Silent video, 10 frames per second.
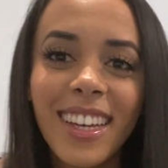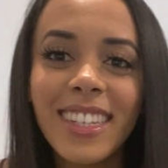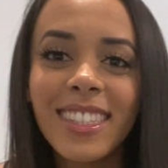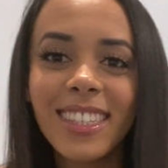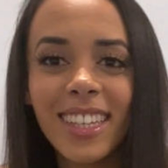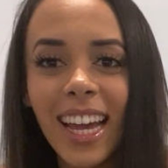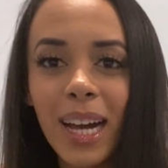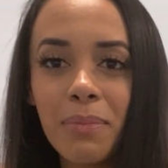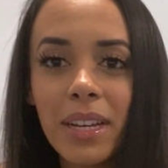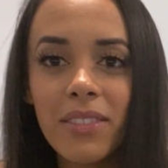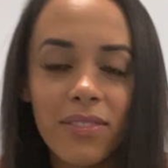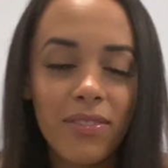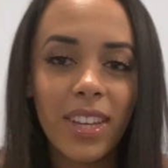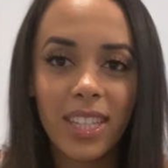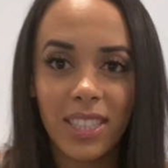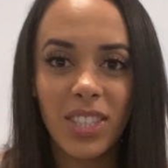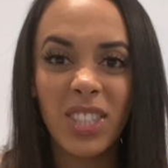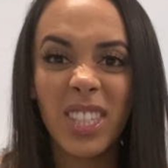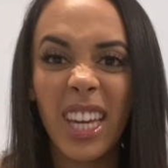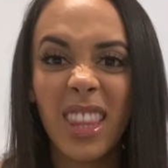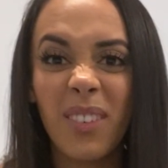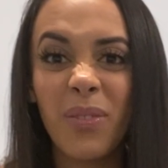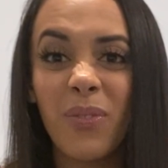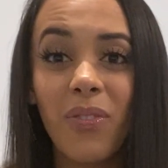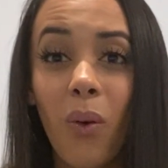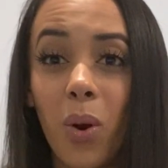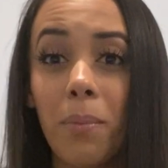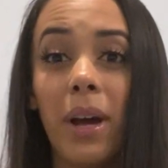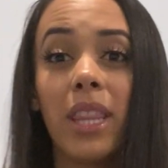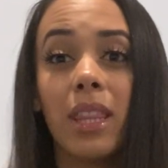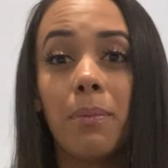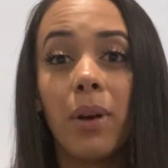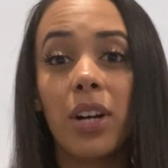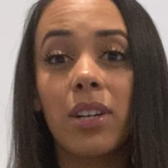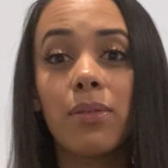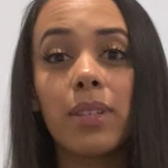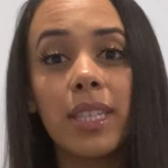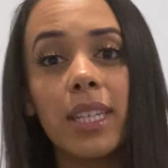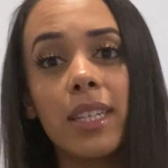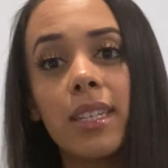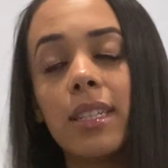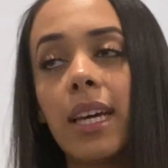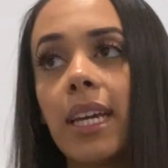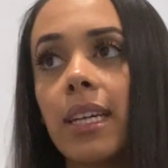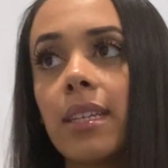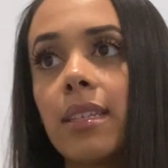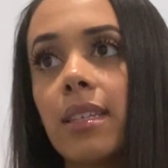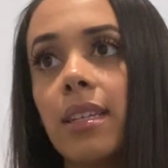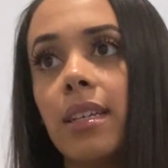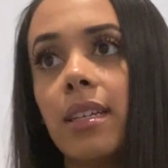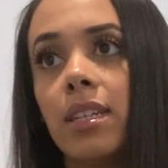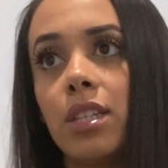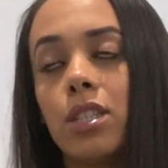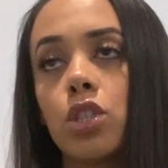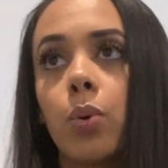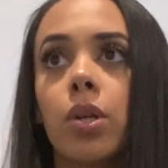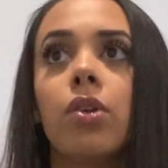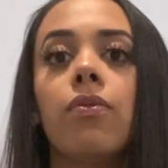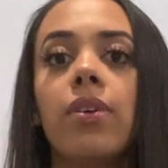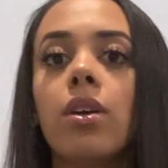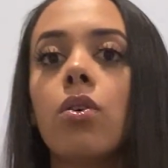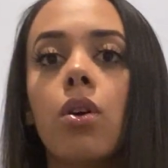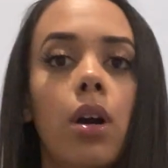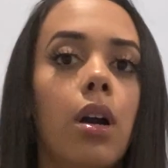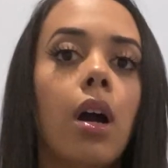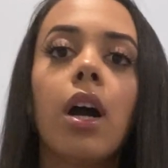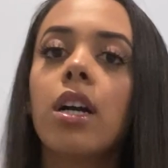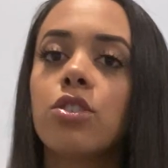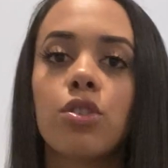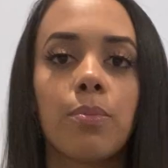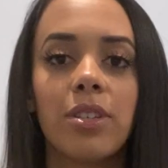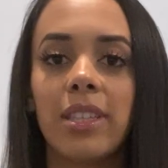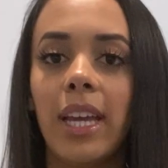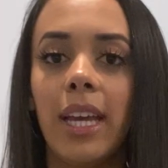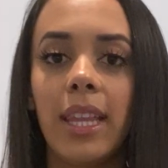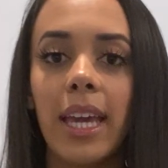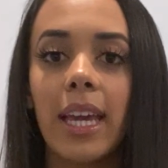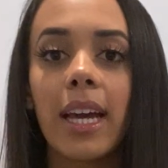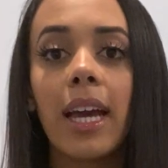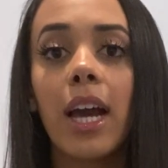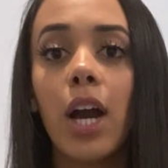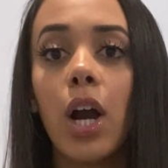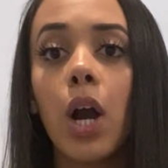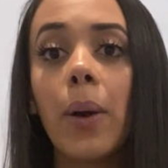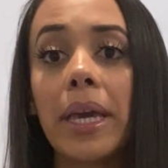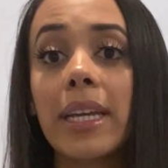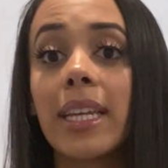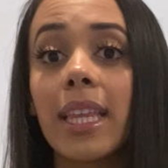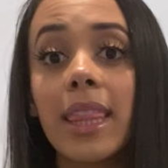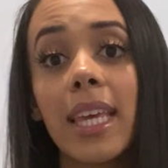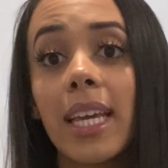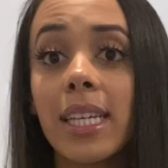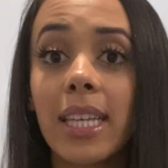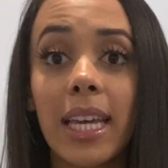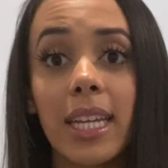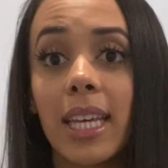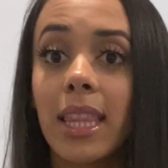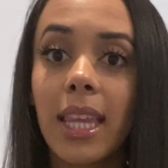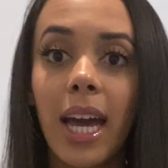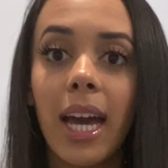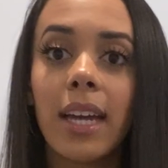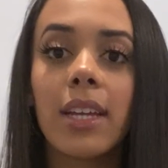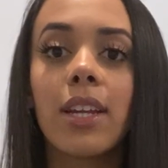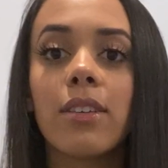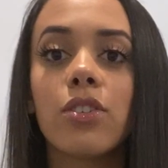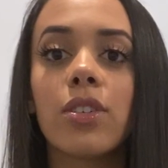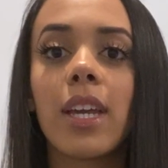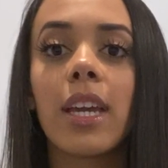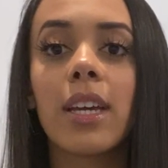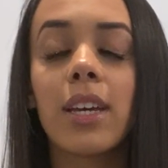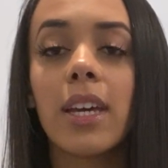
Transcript: It doesn't happen until like the 4-month mark, really, like to where you feel 100% like, oh, I can eat this, I can eat that, you know, just like